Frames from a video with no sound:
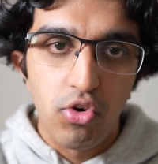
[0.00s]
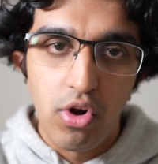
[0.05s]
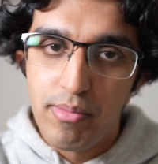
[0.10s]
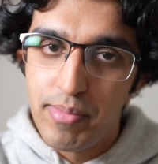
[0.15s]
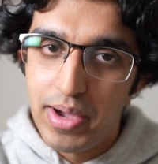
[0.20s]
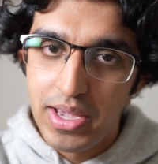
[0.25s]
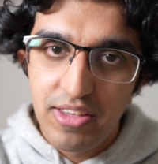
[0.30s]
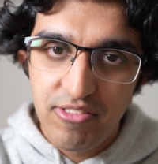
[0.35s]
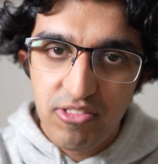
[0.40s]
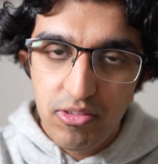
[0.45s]
Or it
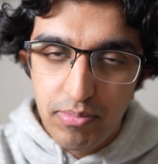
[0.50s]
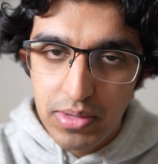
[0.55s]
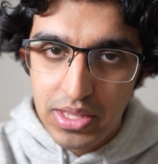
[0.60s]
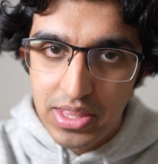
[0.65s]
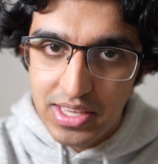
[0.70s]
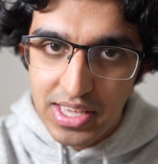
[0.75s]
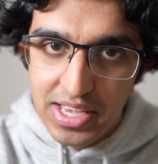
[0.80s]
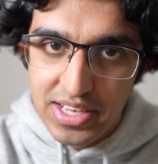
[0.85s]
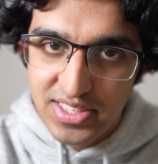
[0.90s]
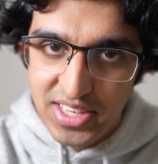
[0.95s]
might even be
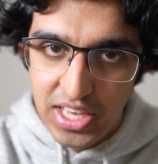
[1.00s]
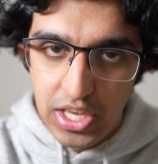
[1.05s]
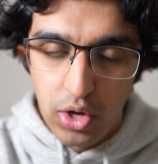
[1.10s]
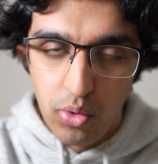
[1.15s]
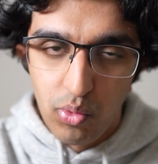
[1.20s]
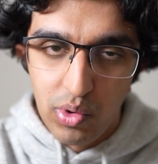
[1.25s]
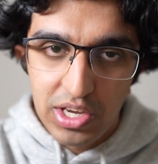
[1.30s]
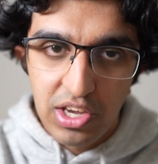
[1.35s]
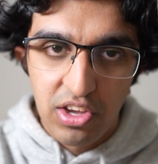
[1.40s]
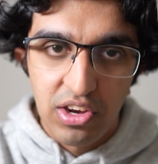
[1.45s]
the case that
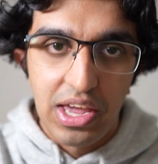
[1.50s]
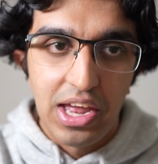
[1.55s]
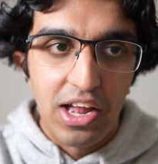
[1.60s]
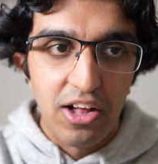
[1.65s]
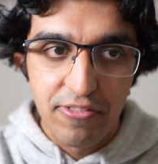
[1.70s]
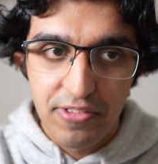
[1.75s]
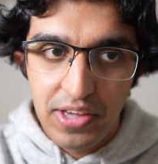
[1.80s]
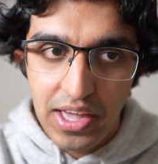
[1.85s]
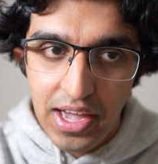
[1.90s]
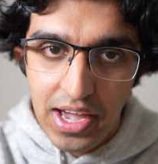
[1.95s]
you're working on a
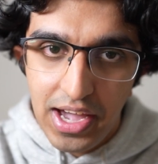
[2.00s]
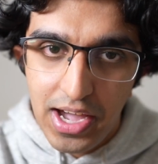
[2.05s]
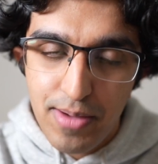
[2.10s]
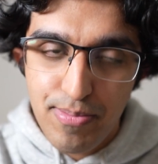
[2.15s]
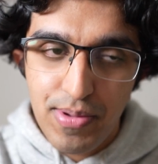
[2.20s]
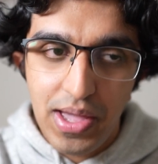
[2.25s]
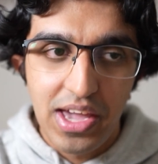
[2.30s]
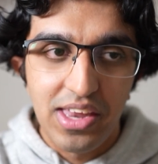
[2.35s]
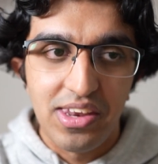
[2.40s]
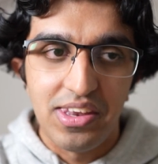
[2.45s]
healthcare
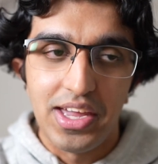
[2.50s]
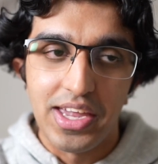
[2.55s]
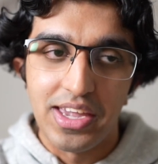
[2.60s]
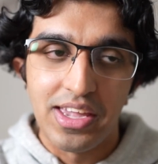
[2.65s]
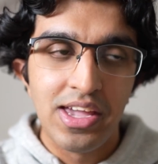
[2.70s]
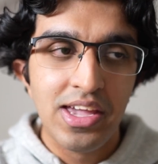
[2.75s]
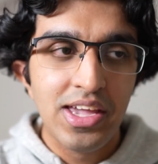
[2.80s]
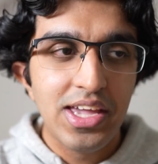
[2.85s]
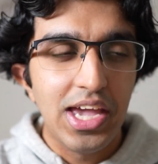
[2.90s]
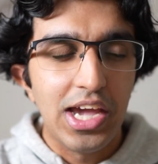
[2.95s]
app and
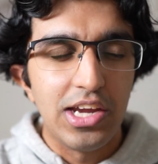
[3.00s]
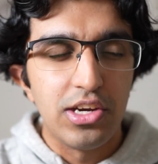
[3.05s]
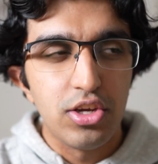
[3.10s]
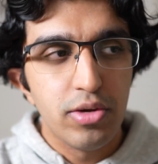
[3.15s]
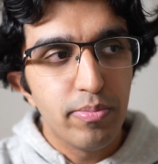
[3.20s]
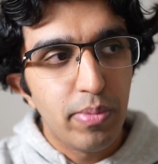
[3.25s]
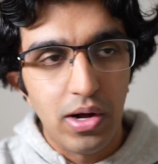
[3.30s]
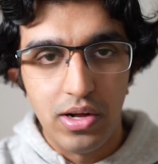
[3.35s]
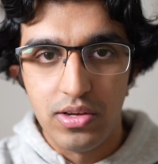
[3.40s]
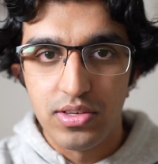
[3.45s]
like a
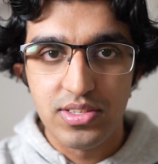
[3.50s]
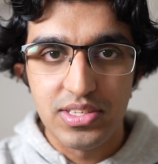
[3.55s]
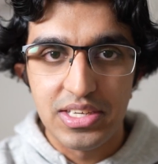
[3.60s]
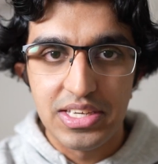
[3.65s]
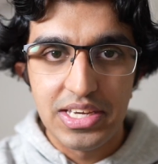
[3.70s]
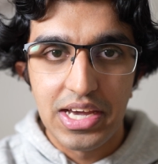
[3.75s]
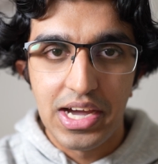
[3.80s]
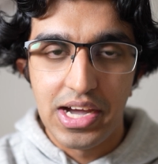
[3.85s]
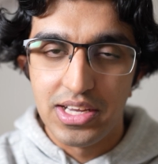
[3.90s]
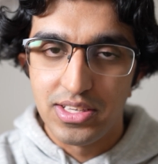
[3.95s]
new
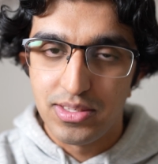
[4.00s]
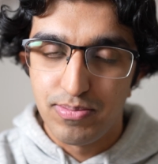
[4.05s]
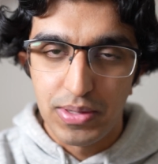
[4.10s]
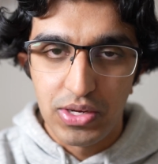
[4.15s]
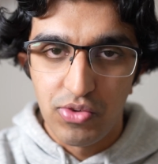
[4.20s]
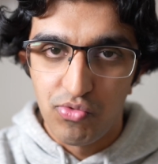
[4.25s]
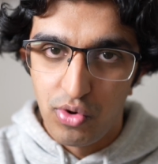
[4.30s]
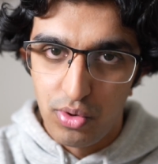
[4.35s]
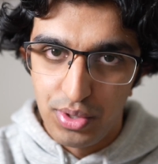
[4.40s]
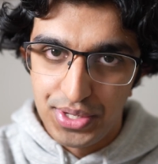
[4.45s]
policy has
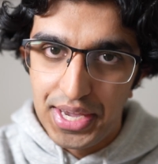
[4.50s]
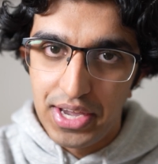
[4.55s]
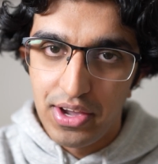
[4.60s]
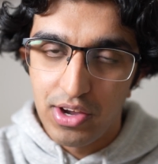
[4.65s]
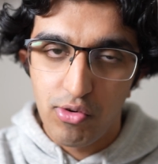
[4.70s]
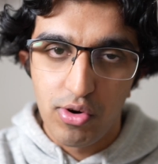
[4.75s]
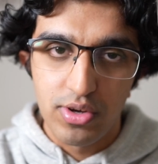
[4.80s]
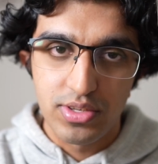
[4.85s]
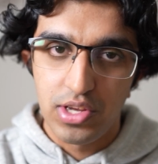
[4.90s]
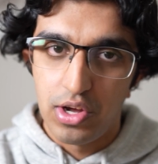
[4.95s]
been rolled out
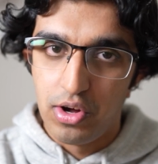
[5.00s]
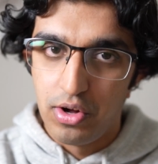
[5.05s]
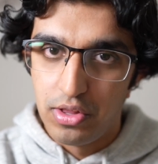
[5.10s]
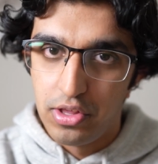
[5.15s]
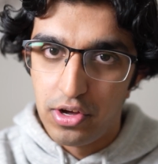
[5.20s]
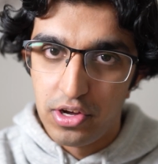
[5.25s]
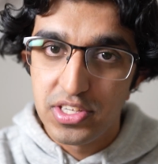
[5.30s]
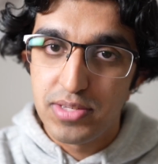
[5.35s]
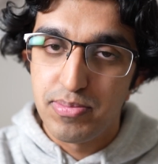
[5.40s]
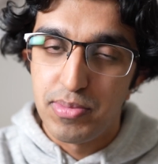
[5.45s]
across all
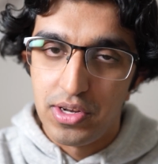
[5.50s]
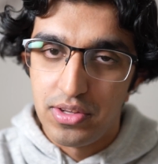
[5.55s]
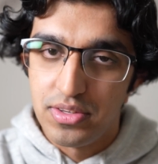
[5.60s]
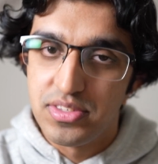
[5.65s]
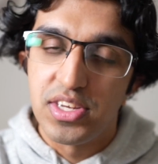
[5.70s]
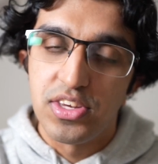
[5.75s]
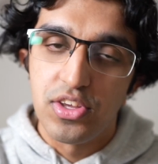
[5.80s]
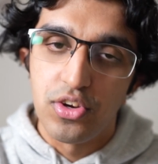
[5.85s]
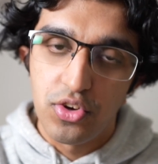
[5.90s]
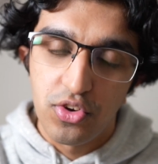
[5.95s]
the
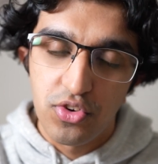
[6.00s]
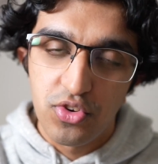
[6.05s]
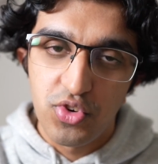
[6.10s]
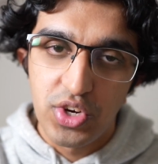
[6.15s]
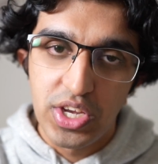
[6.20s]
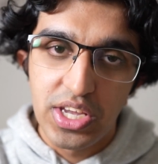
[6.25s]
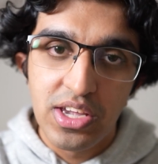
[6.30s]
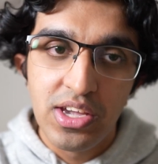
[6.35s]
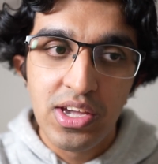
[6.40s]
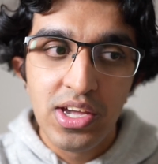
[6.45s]
hospitals in your
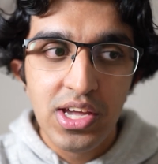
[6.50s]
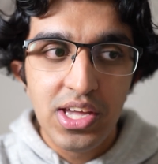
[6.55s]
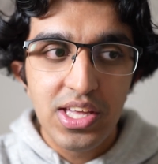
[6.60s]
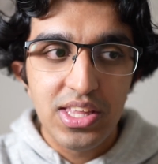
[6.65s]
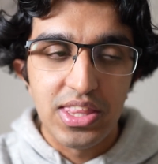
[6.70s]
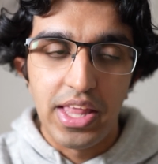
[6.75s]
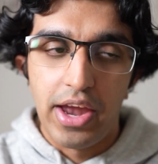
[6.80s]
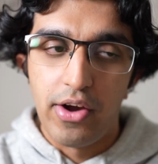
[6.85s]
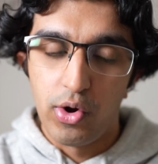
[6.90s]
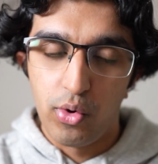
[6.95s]
country
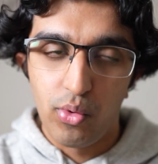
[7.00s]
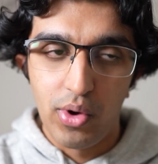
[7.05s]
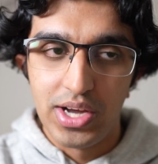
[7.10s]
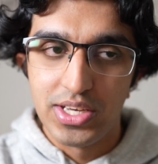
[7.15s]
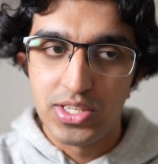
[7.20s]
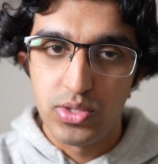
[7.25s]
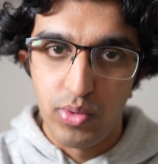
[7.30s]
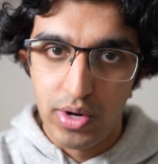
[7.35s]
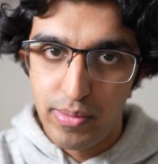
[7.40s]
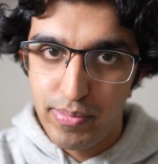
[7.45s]
that
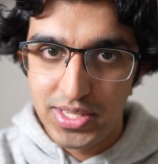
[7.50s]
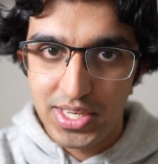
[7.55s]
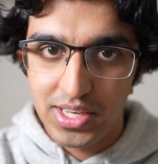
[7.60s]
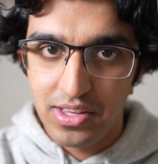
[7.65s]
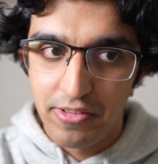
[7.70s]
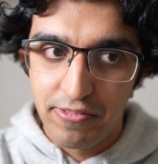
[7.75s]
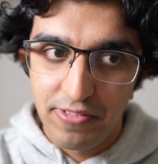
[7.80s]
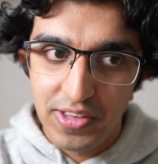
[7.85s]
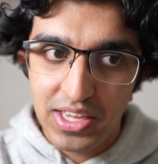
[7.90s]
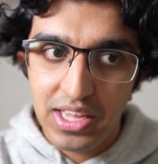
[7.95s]
requires one
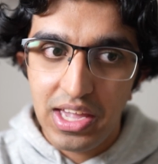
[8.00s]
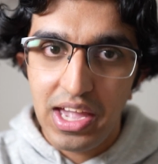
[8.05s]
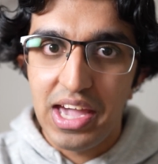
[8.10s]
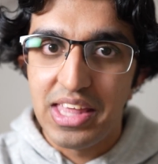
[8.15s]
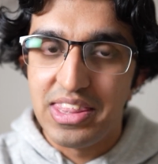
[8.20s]
particular thing,